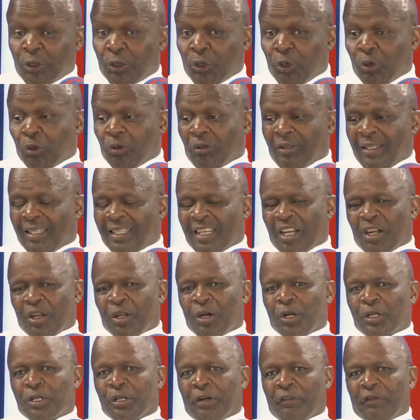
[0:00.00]
So there's a
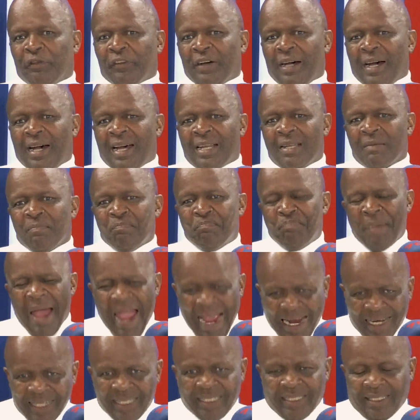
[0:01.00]
lot of
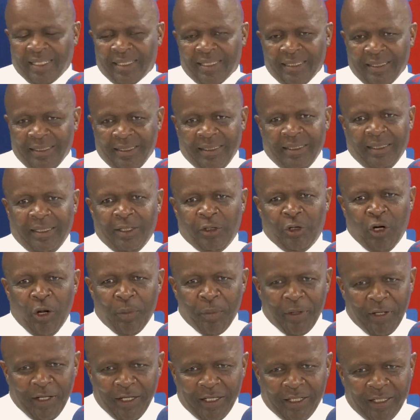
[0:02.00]
unbanked
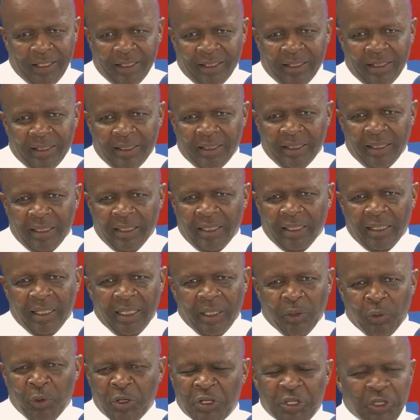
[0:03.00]
community,
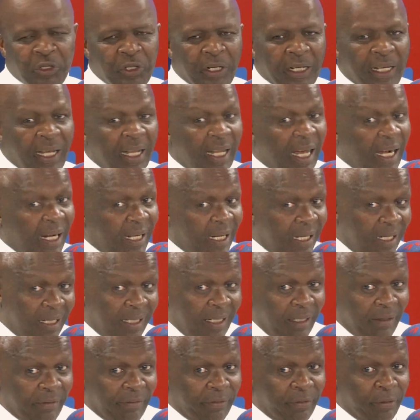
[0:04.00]
which is not
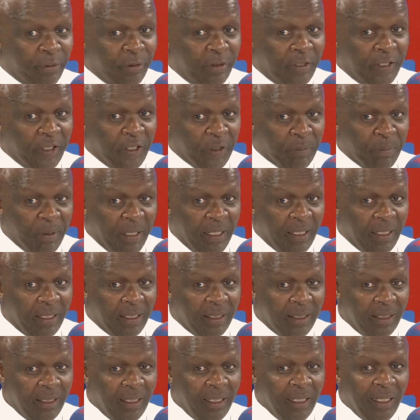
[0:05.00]
lucrative to these
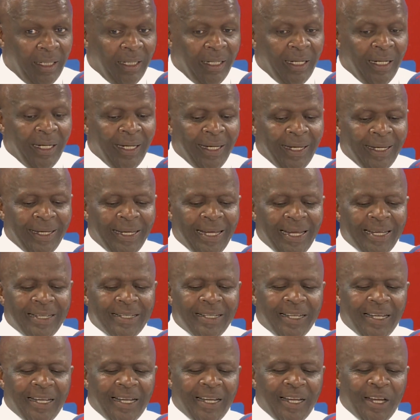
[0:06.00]
banks.
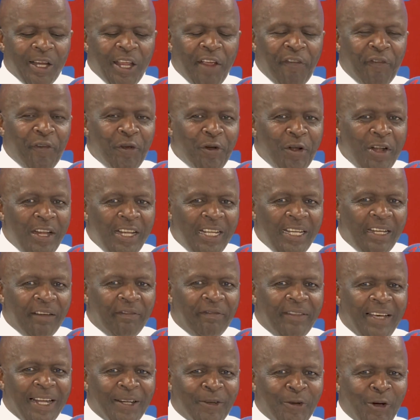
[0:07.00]
Yet, if you
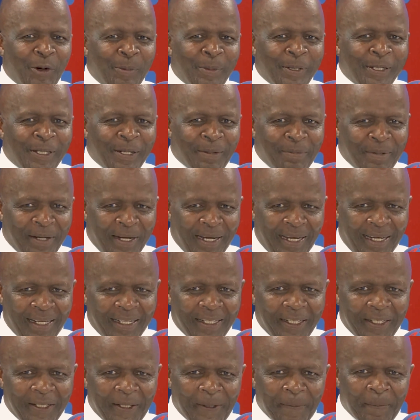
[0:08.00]
leave that community
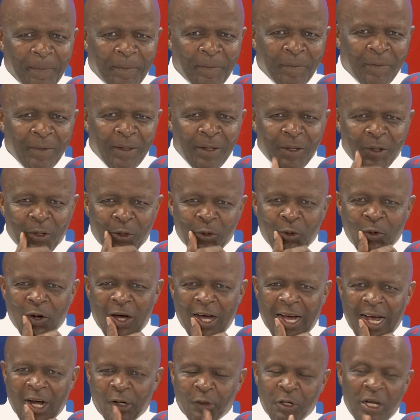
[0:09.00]
behind,
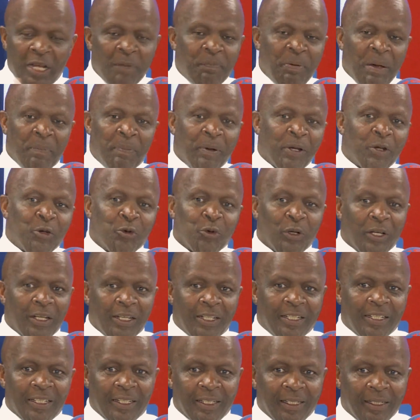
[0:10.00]
you are actually
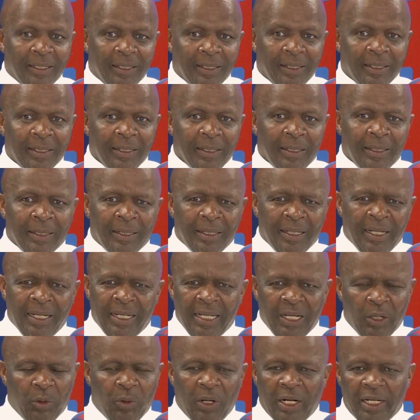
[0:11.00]
perpetuating
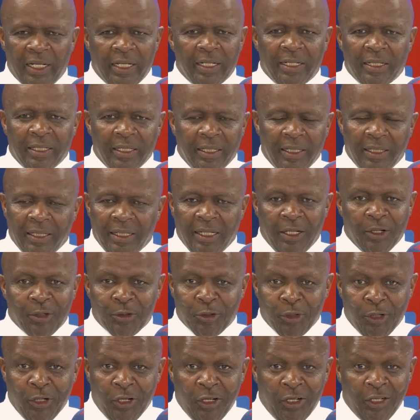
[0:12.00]
inequality
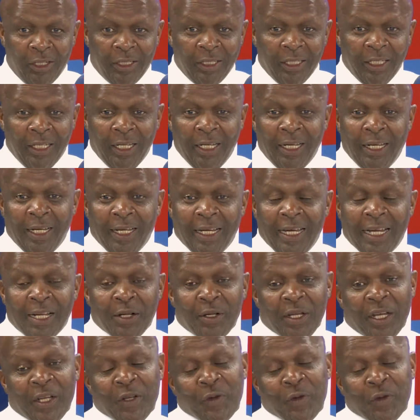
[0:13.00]
and so on.